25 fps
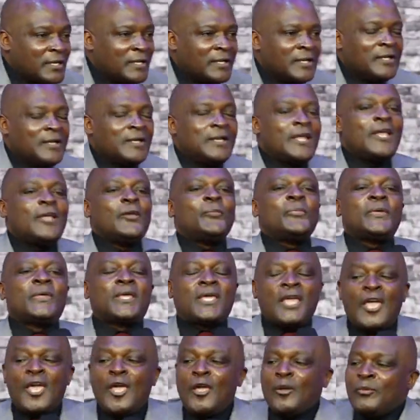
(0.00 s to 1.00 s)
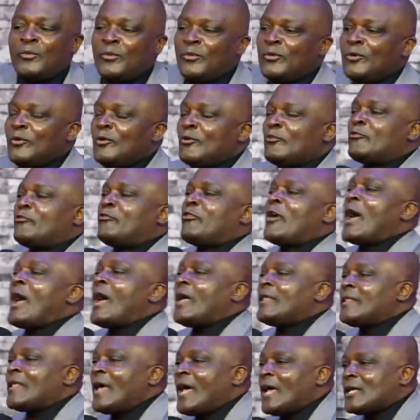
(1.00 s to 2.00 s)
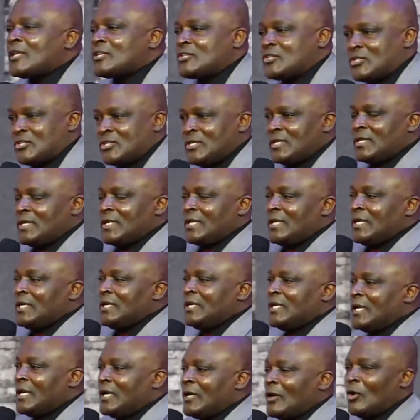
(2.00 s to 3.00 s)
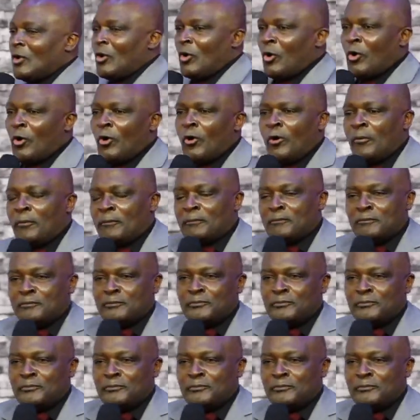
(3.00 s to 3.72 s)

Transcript: They became fathers in the home.